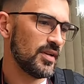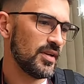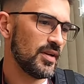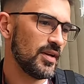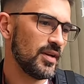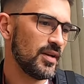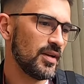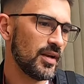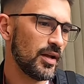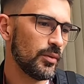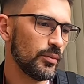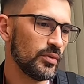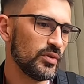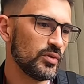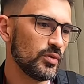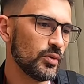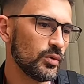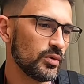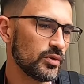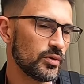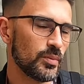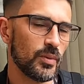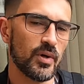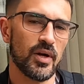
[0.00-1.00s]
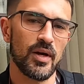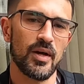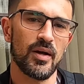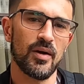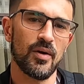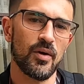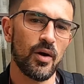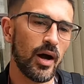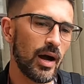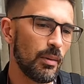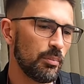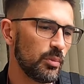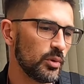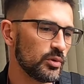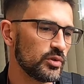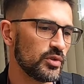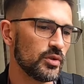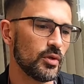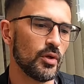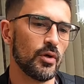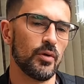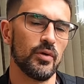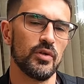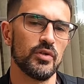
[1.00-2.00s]
Like we talked about,
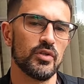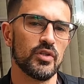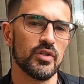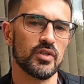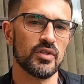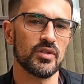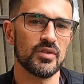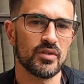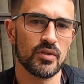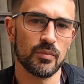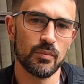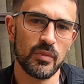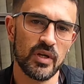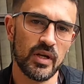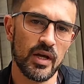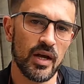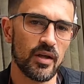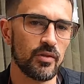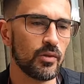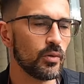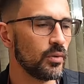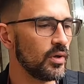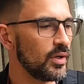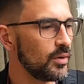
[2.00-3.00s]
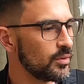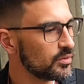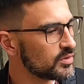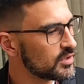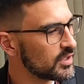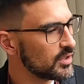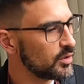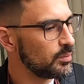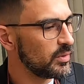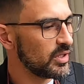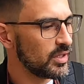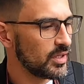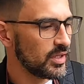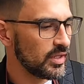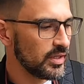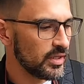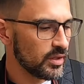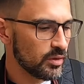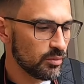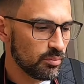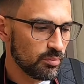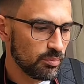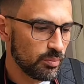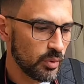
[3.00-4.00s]
apples and oranges. To me, I thought it looked a little bit
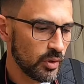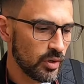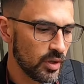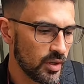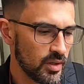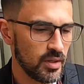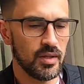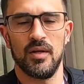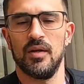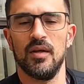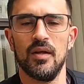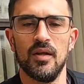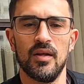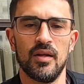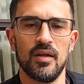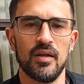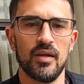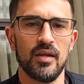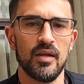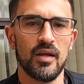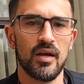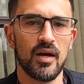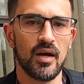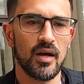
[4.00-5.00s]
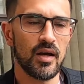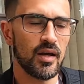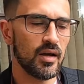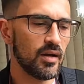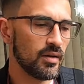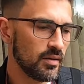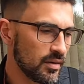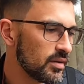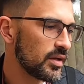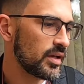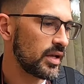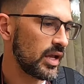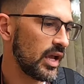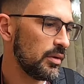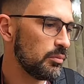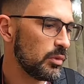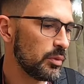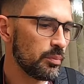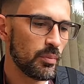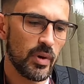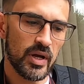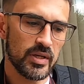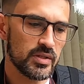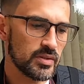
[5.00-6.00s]
leaner, but he
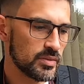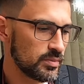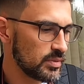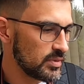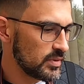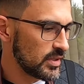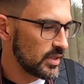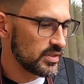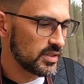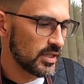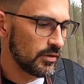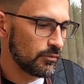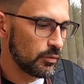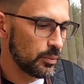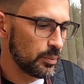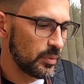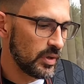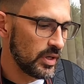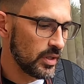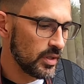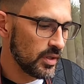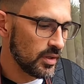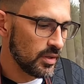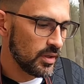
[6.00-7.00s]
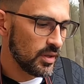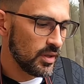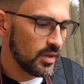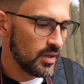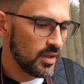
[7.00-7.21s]
came in best that he's ever been.